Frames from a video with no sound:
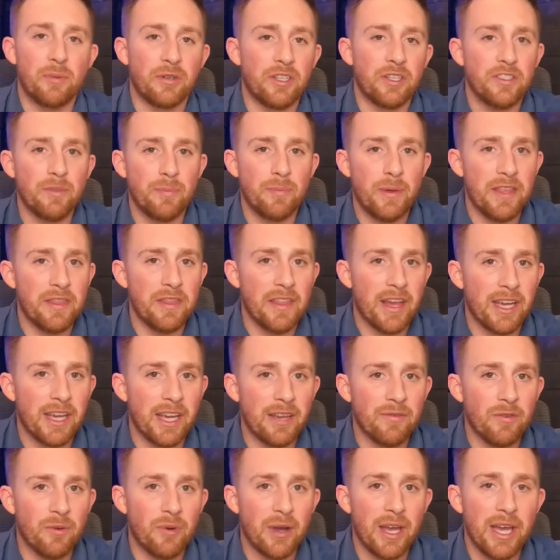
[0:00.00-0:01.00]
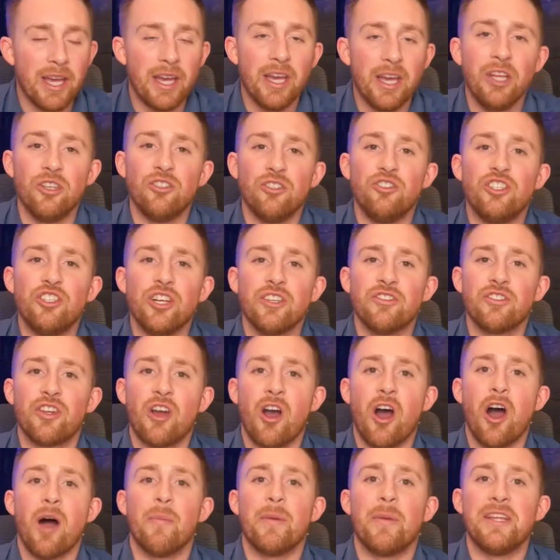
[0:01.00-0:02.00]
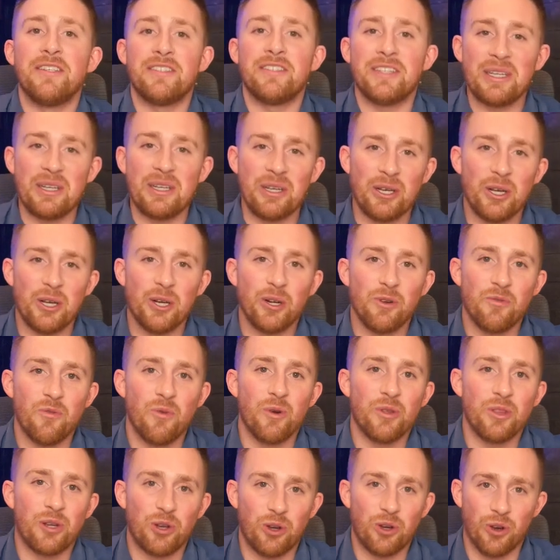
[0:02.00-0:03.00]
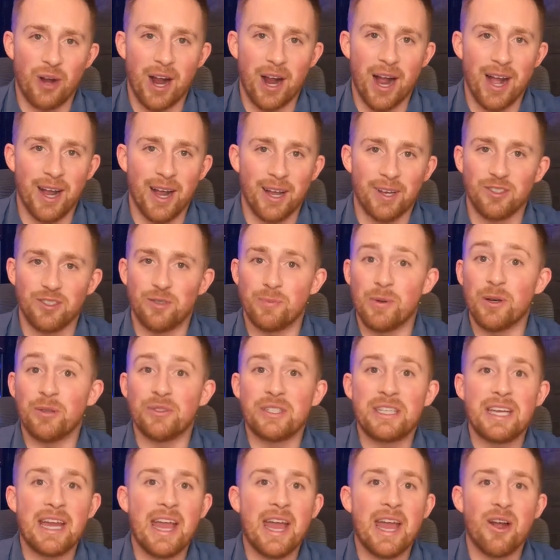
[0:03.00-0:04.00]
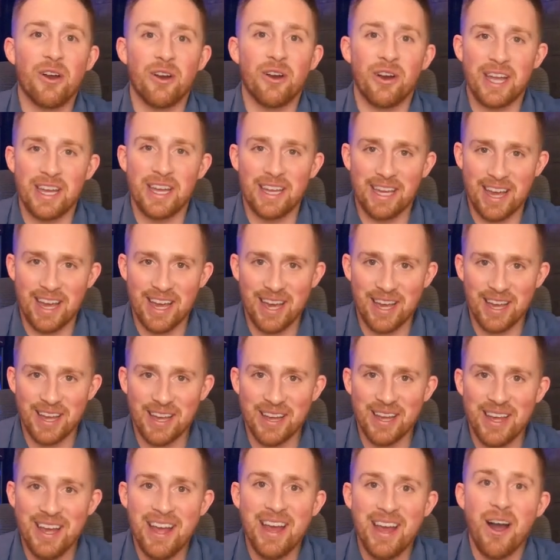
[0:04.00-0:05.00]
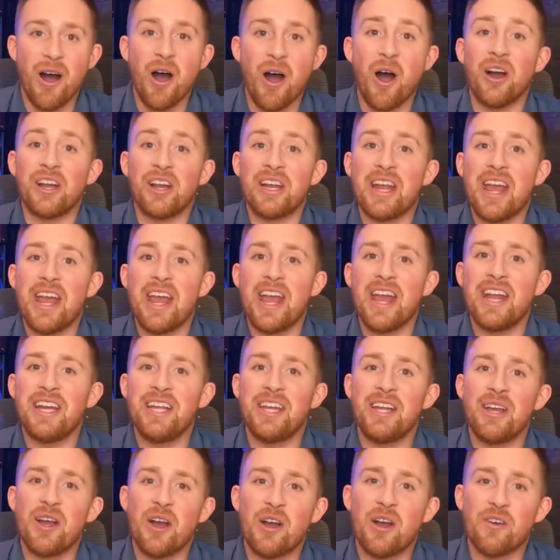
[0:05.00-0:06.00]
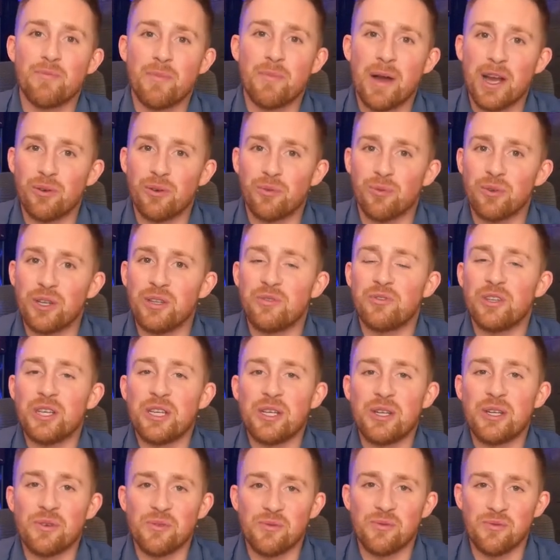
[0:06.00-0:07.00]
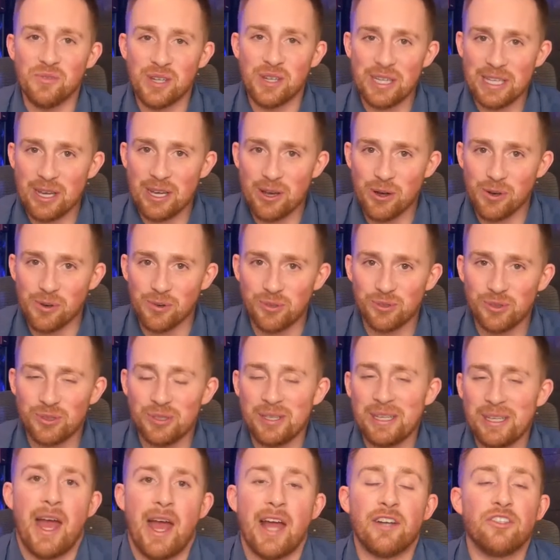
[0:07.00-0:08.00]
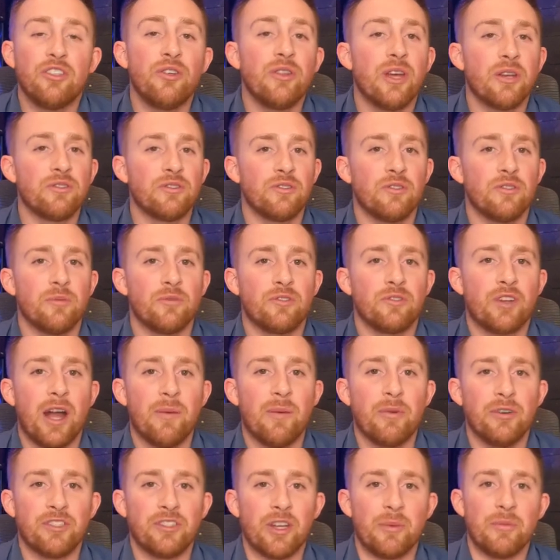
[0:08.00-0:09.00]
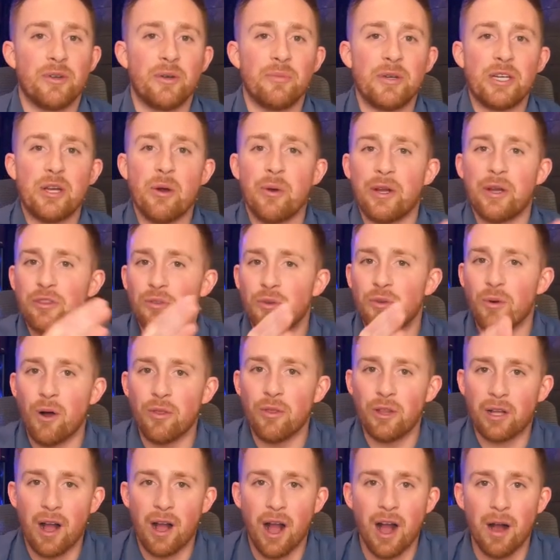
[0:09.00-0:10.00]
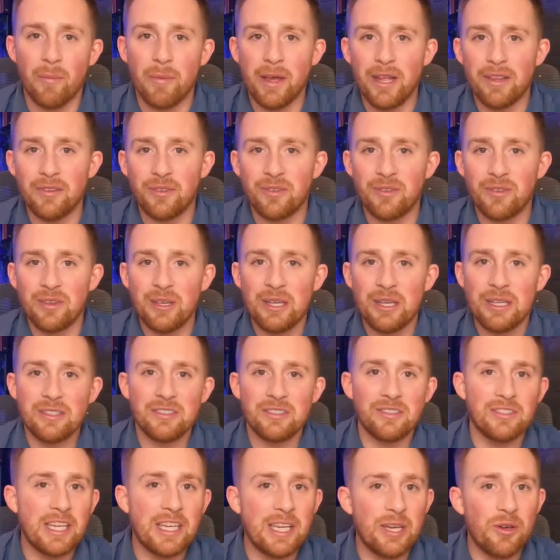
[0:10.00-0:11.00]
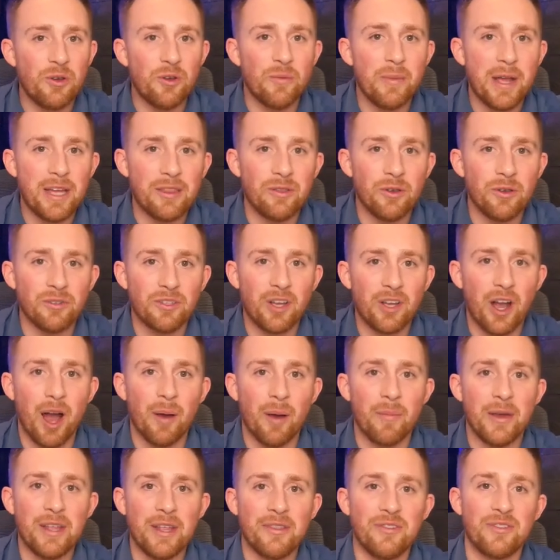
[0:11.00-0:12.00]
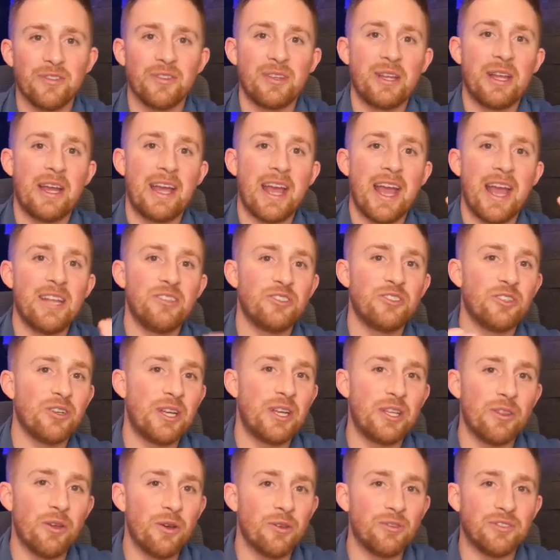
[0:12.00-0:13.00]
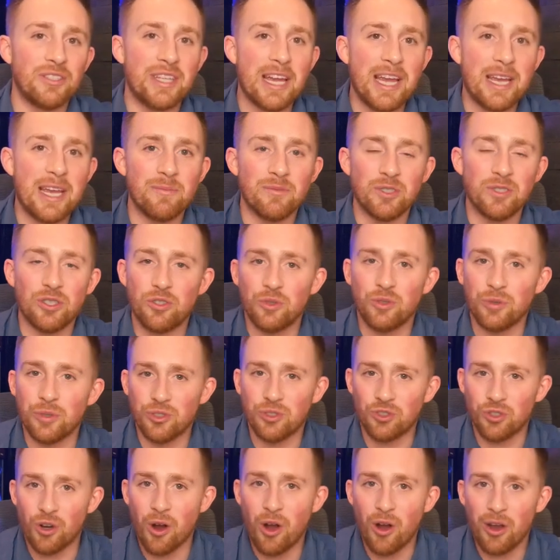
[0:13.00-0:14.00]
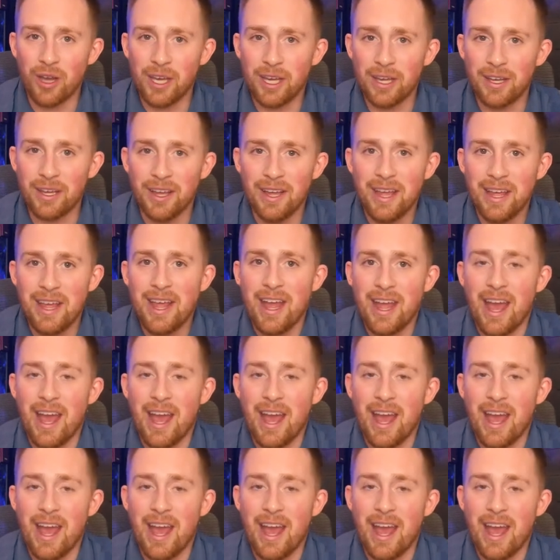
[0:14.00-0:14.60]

To participate in that giveaway, just comment "here for the crack," spelled K-R-A-K, on any of my reefing videos. At 2,000 subscribers, I'm going to be going through all the comments, seeing who made those comments, entering those names into a drawing,